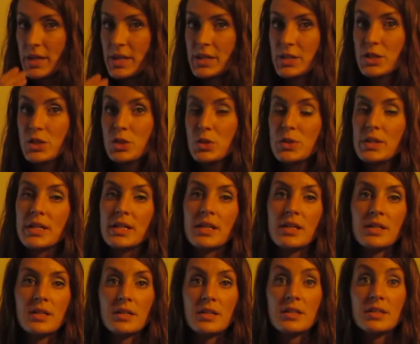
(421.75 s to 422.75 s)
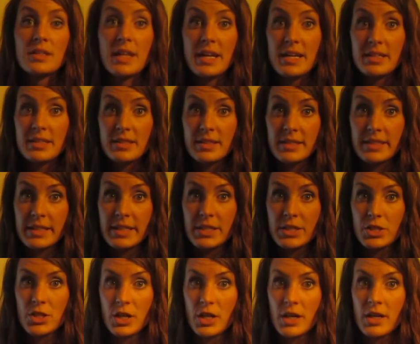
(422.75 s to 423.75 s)
a student likes a
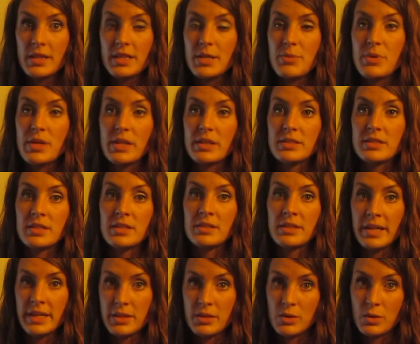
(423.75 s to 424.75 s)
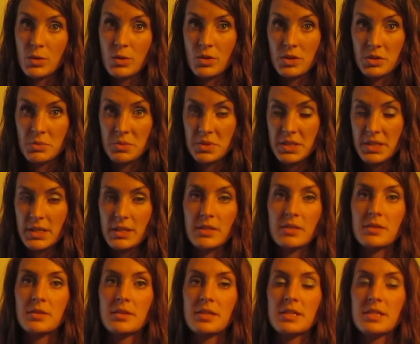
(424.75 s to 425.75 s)
teacher, they begin to like the course
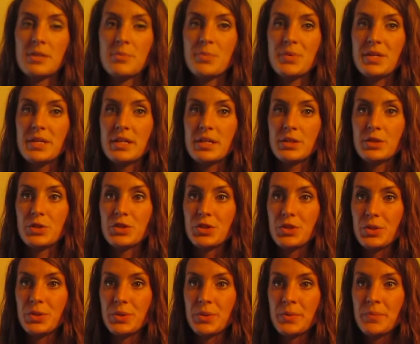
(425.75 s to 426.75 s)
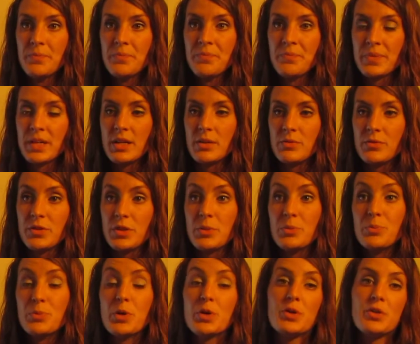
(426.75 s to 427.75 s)
material and they begin to feel
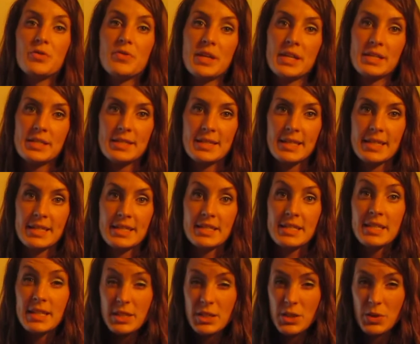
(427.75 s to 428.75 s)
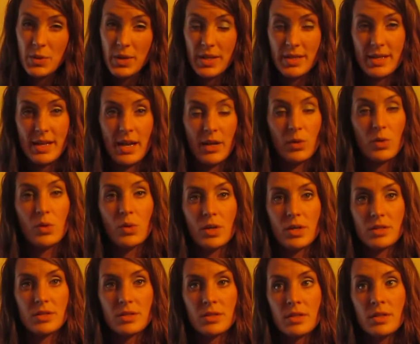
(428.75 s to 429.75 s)
motivated to continue in that
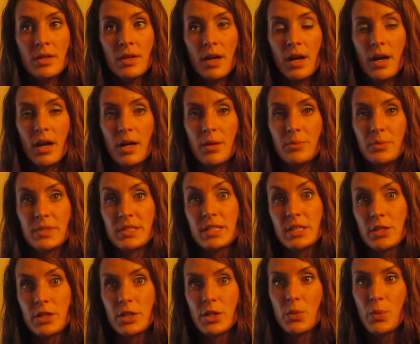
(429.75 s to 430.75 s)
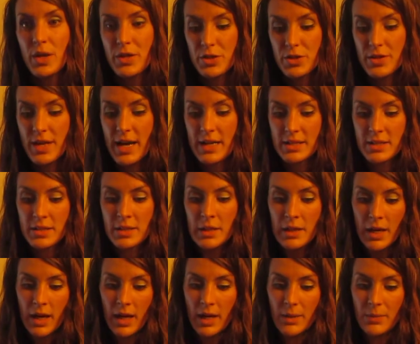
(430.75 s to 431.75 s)
course material, whether that's
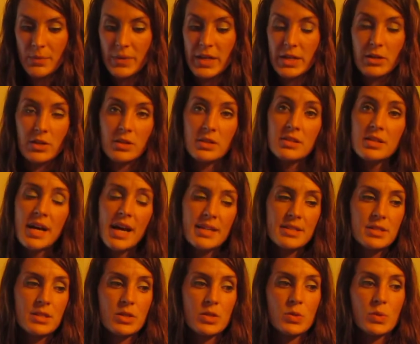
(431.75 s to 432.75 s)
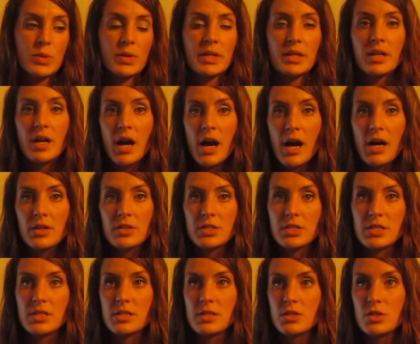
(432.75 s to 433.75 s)
later in classes or in
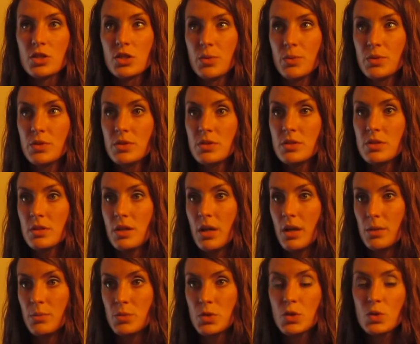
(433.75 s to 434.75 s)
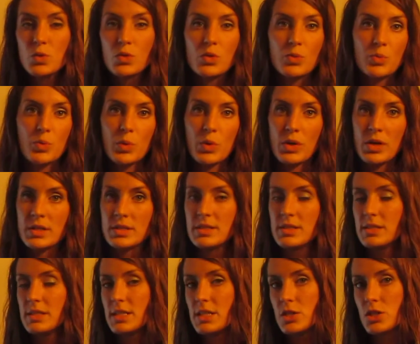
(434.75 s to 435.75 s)
colleges. And so when school boards
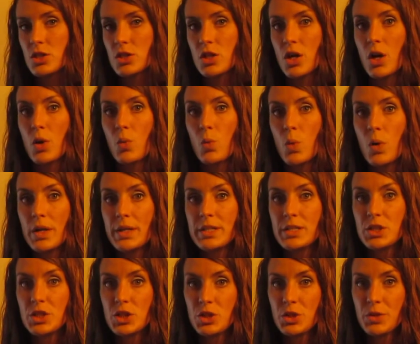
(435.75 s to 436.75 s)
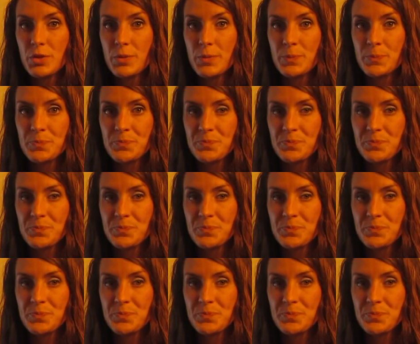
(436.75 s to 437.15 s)
and teachers are wanting to